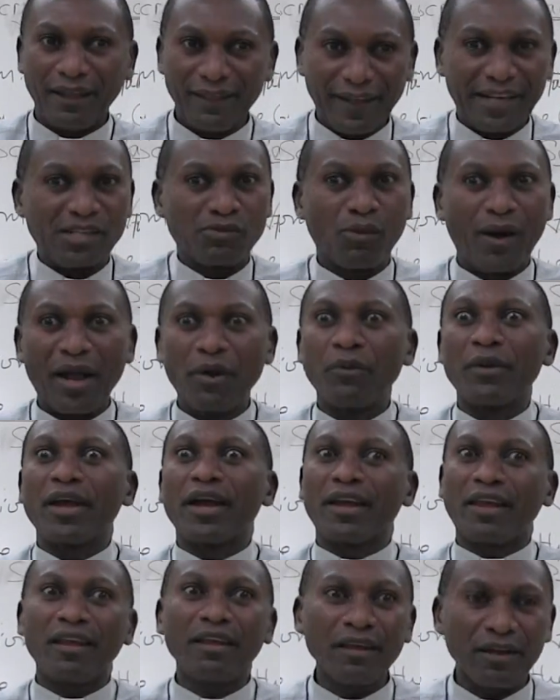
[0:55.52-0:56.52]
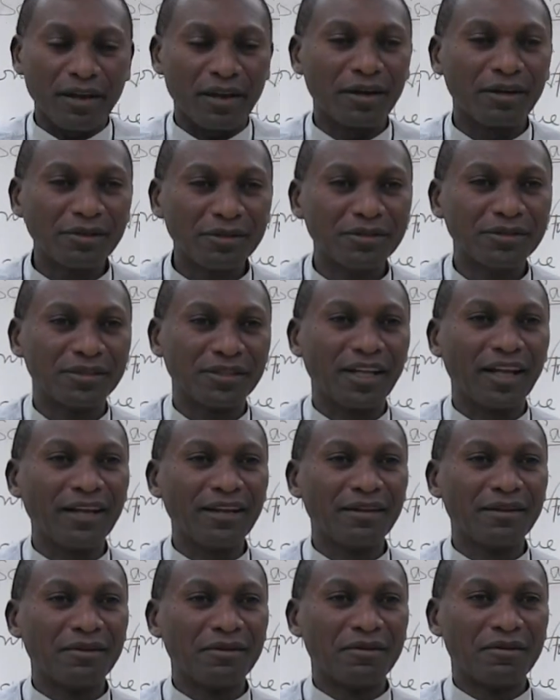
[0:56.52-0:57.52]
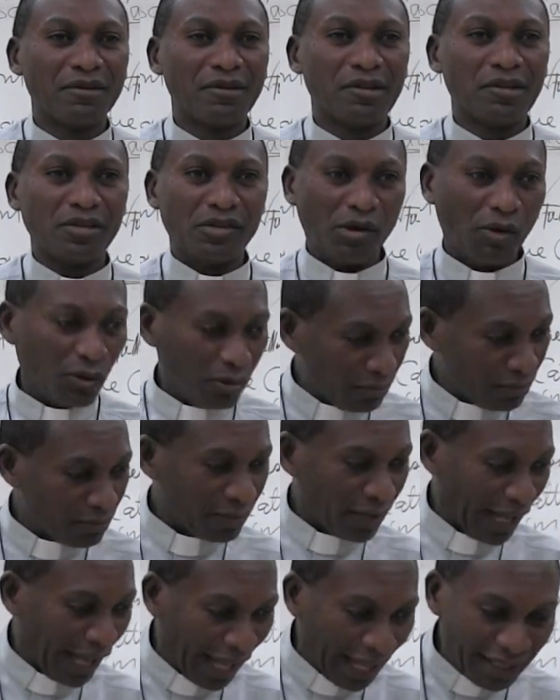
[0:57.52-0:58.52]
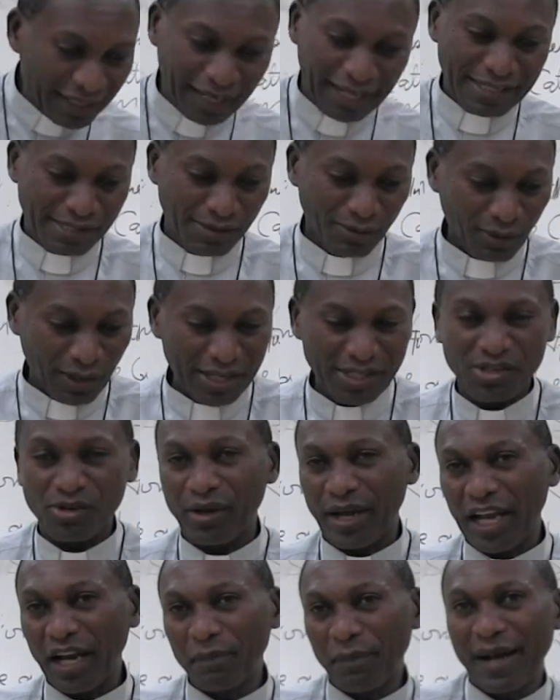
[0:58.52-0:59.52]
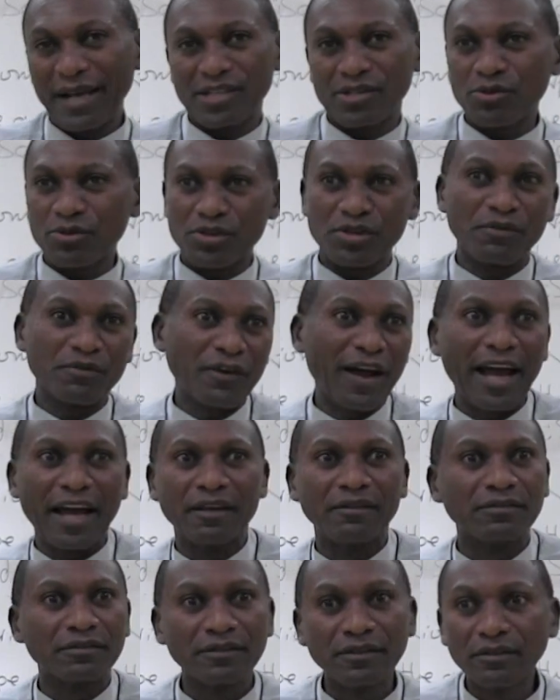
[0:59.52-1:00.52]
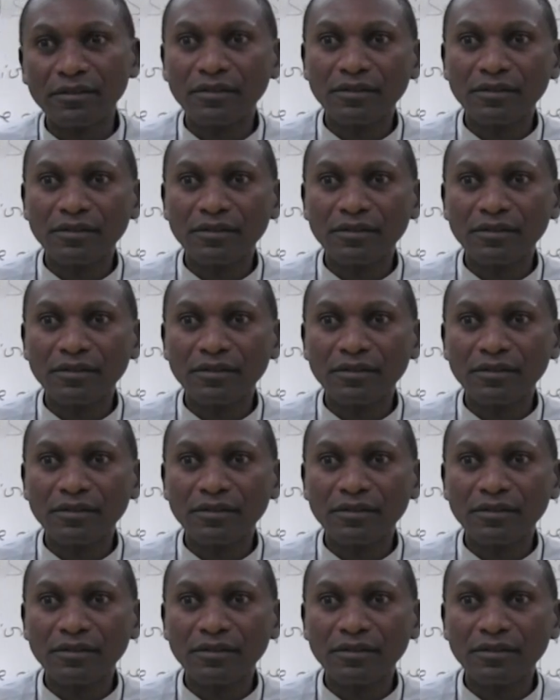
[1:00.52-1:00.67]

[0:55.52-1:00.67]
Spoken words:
That's why we are here. Okay? So, and as long as you help us to survive.